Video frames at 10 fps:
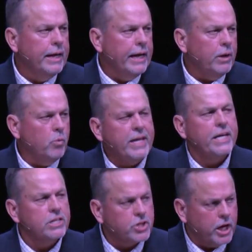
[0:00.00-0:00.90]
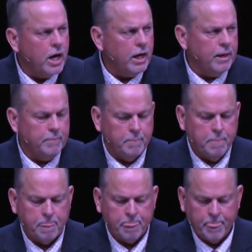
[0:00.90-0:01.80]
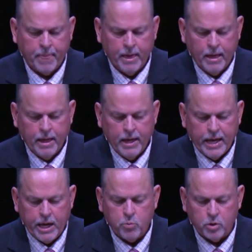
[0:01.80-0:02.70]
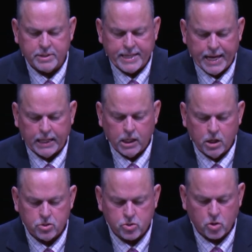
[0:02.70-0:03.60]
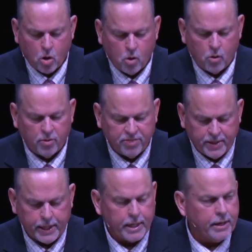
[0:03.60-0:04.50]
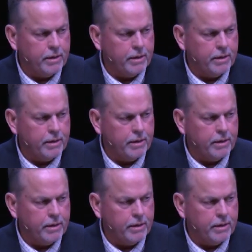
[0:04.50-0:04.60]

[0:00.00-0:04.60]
And when he is come, he will tell us all things.